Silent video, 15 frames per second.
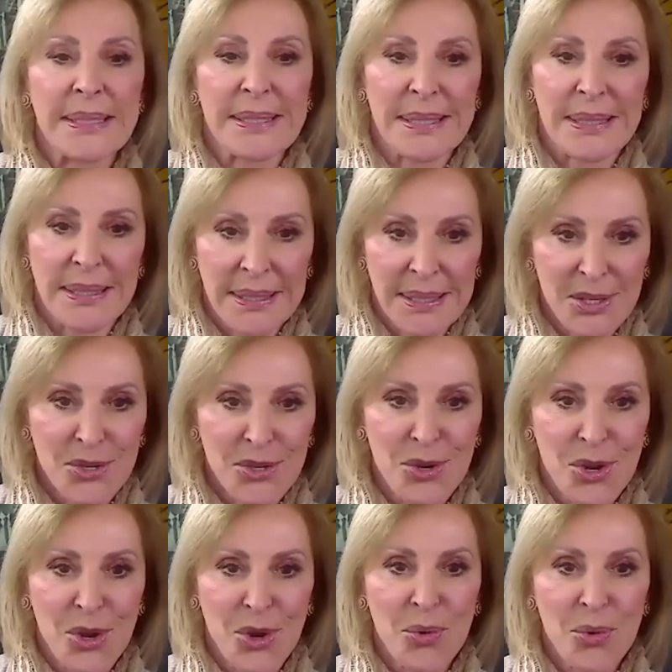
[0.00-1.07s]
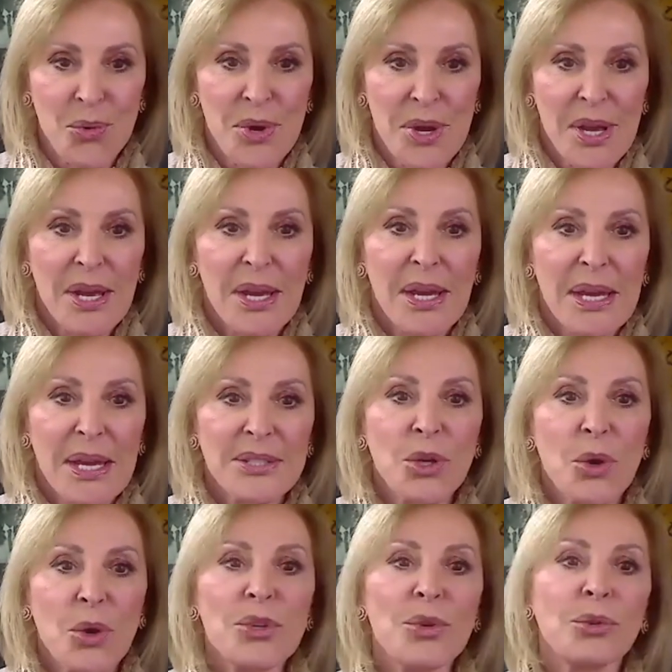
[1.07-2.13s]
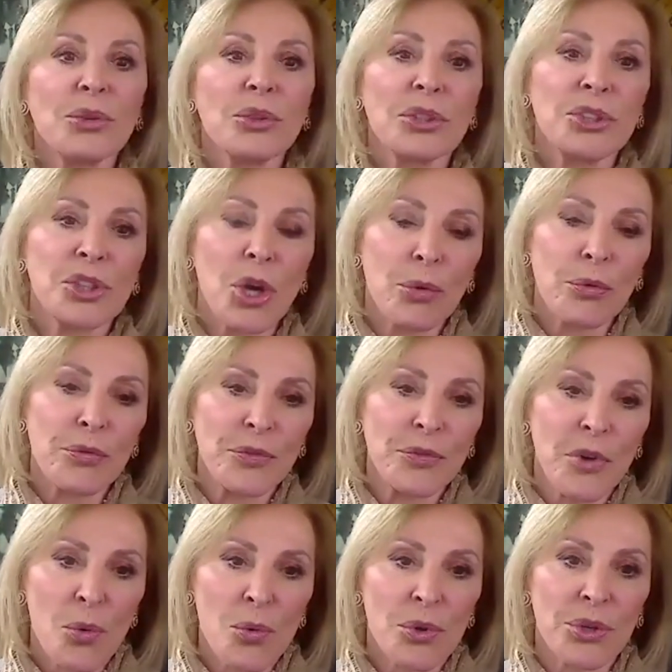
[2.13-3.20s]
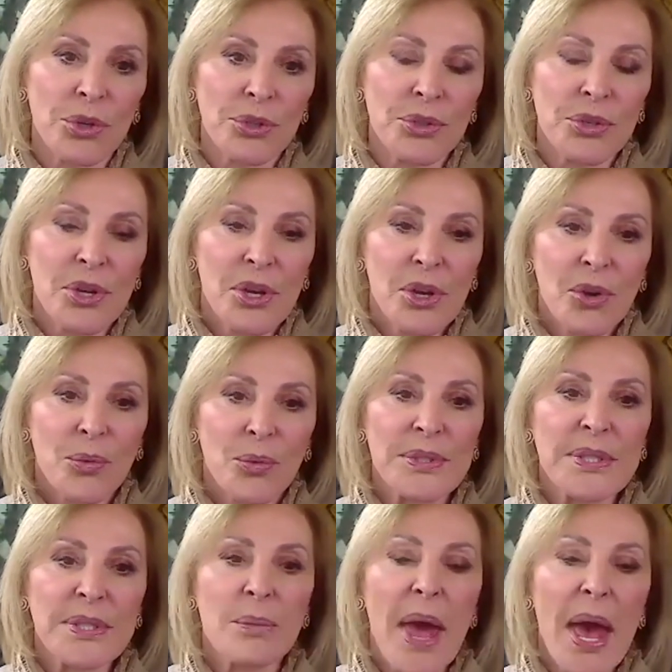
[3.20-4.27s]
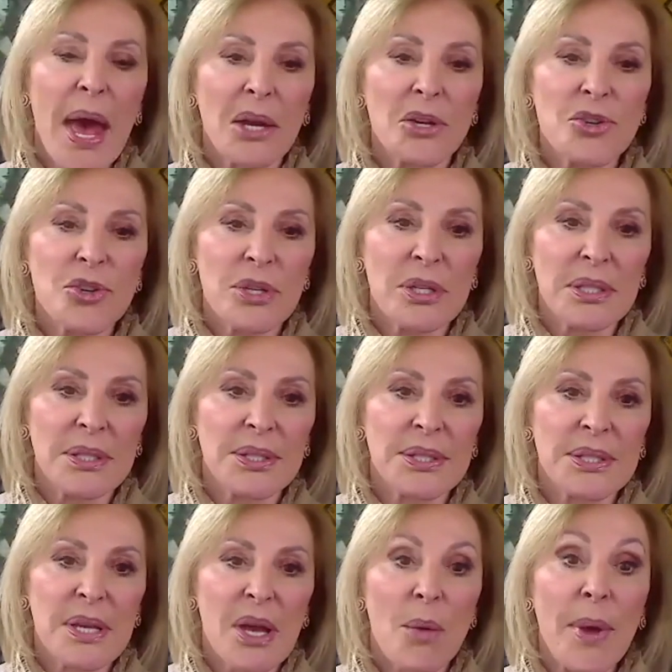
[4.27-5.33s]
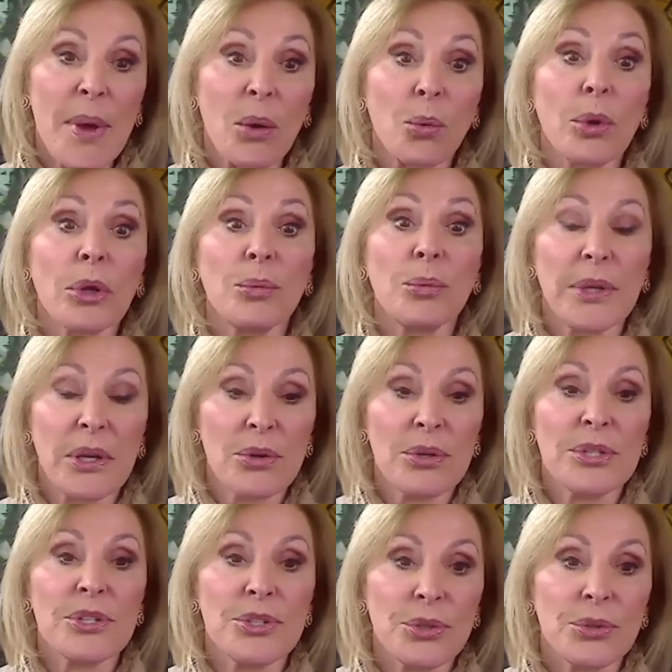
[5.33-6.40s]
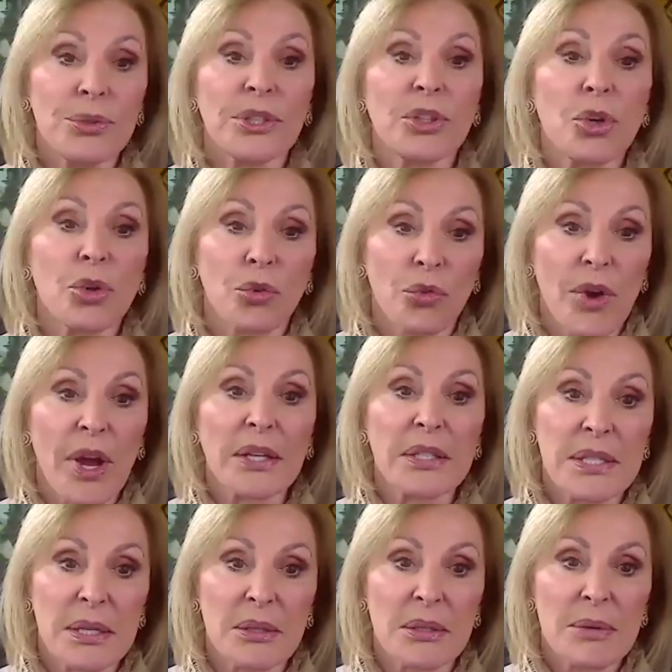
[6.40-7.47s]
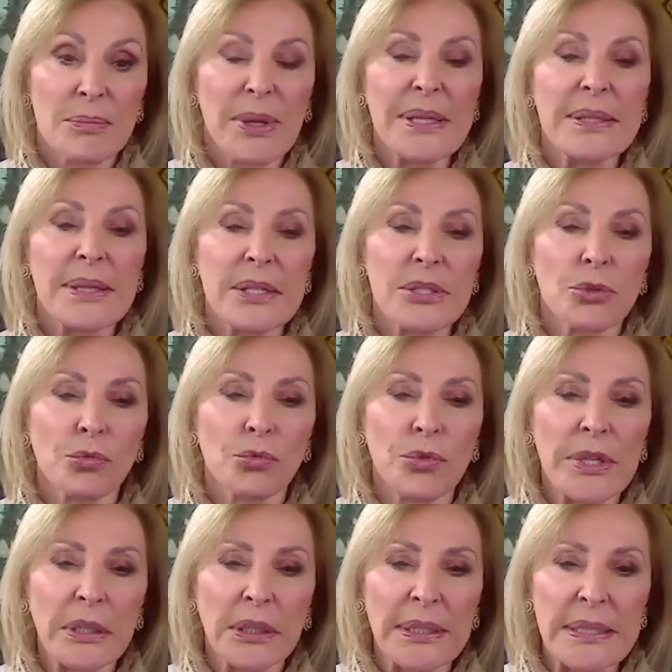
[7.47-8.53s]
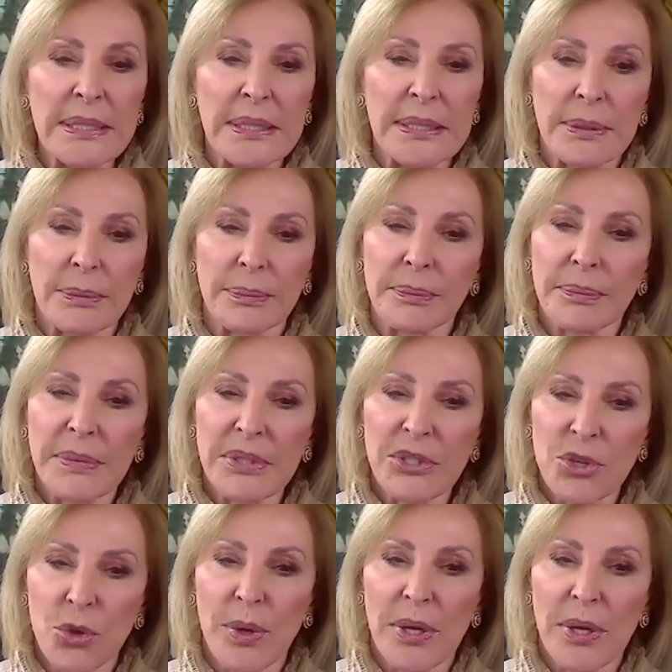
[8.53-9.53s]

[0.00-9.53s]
on it, you know, so that you can go forward with some actions about what are we going to do to correct it. But there's a realism to